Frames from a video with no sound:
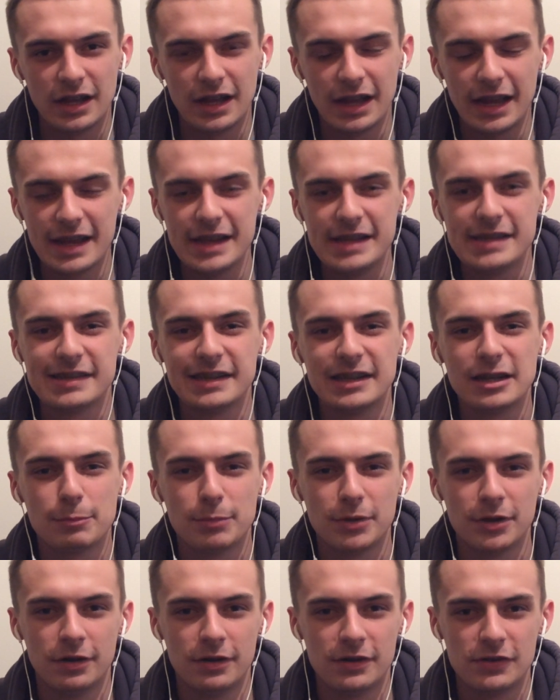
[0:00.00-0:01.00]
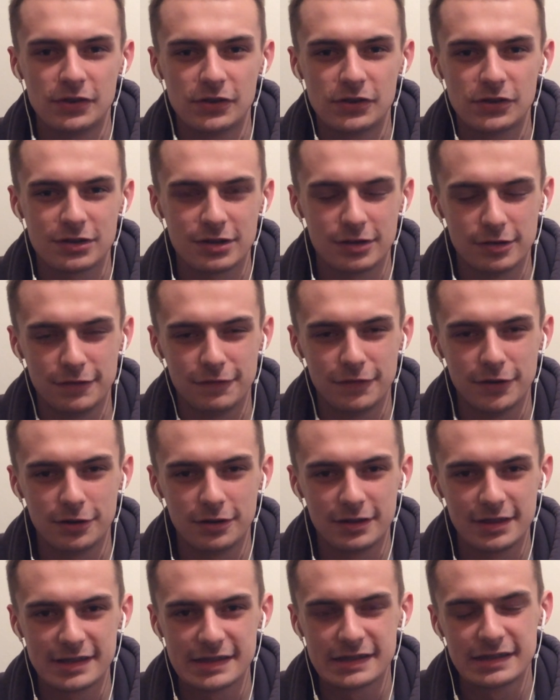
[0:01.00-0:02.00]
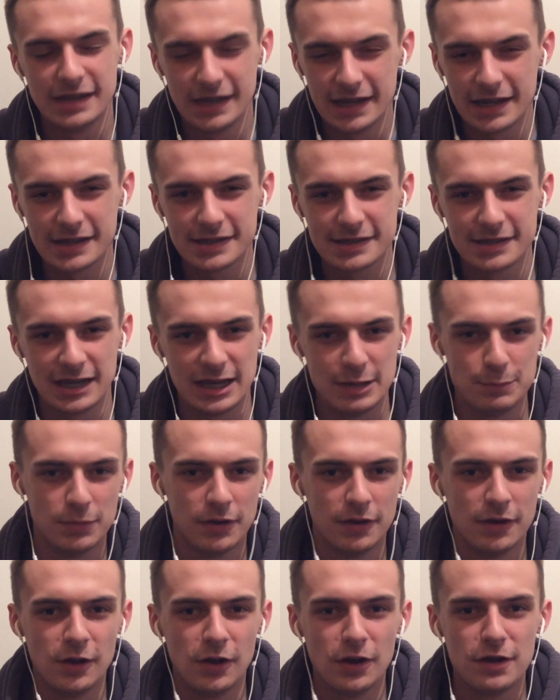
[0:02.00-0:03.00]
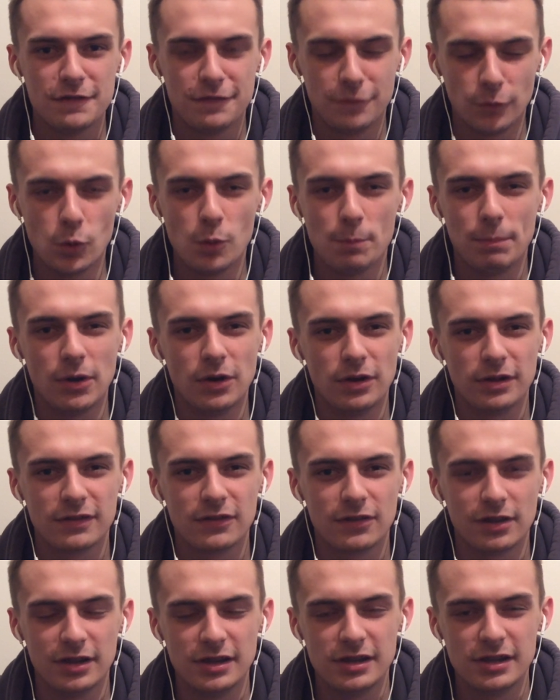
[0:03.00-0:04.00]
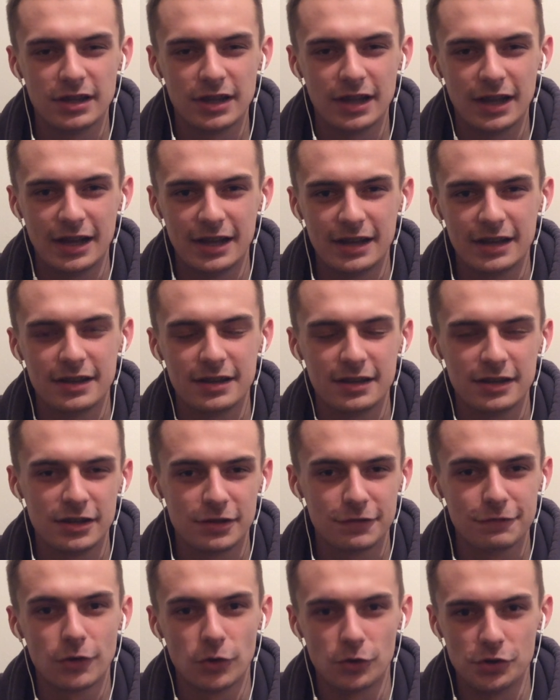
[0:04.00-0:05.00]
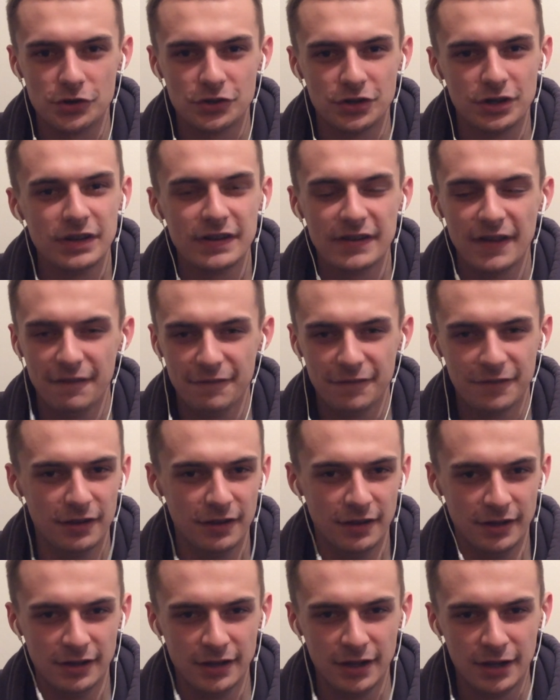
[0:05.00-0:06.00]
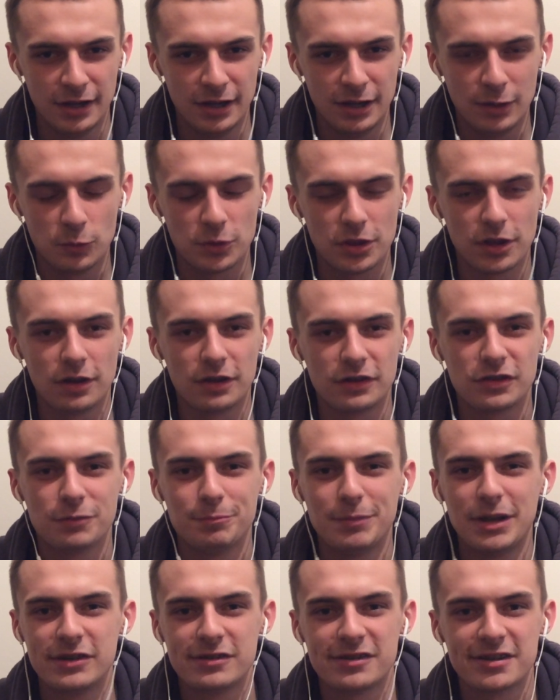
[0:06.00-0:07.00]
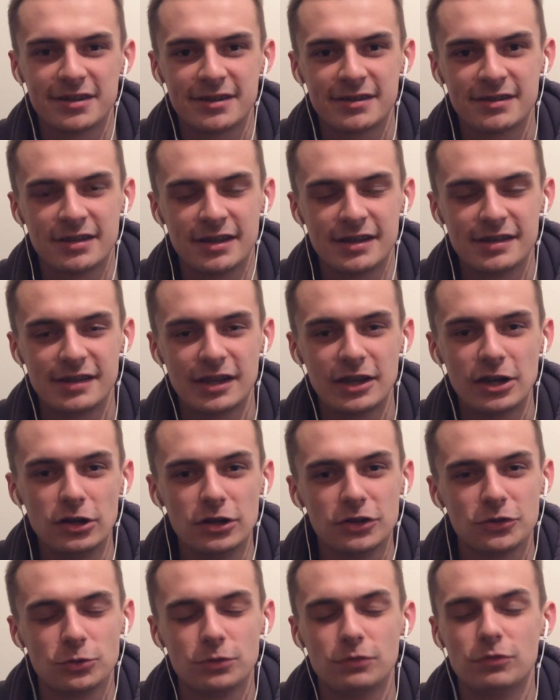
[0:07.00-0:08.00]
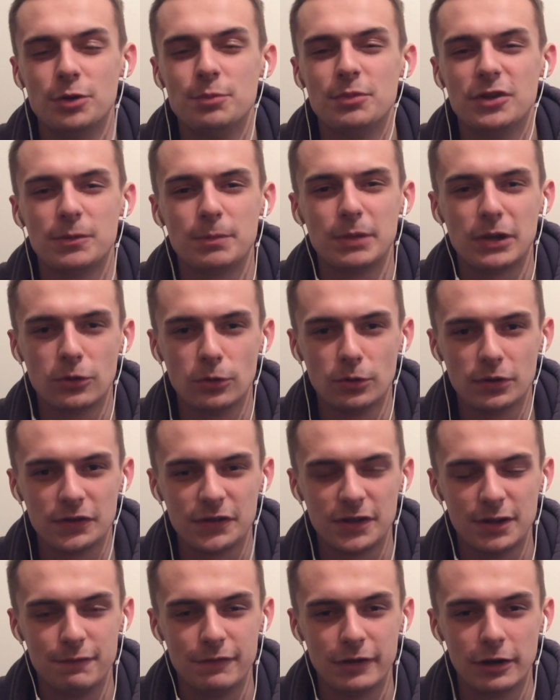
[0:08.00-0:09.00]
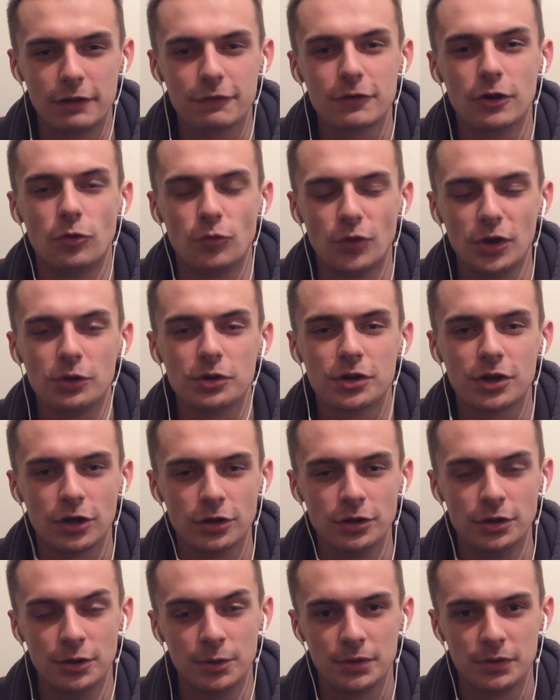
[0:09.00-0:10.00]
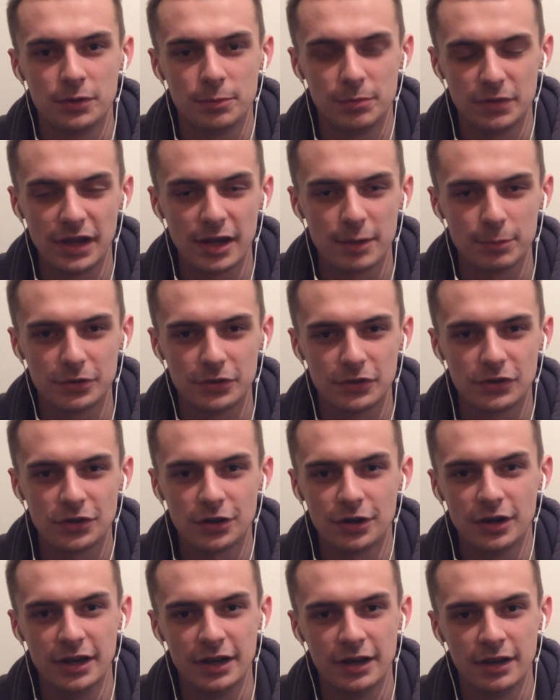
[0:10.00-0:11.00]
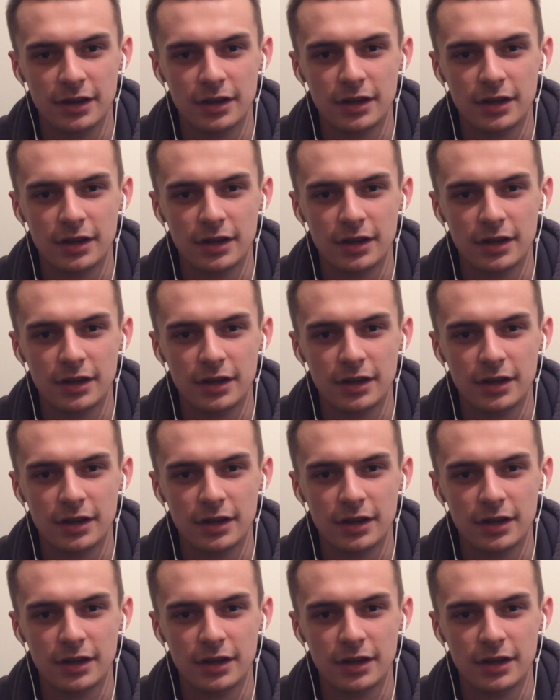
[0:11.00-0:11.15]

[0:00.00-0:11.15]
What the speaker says: 18 appearances so far in the senior team for Barnsley, and he's flourishing definitely. With the likes of Manchester City and Arsenal rumoured to be courting him, Villa have got a real coup to be able to sign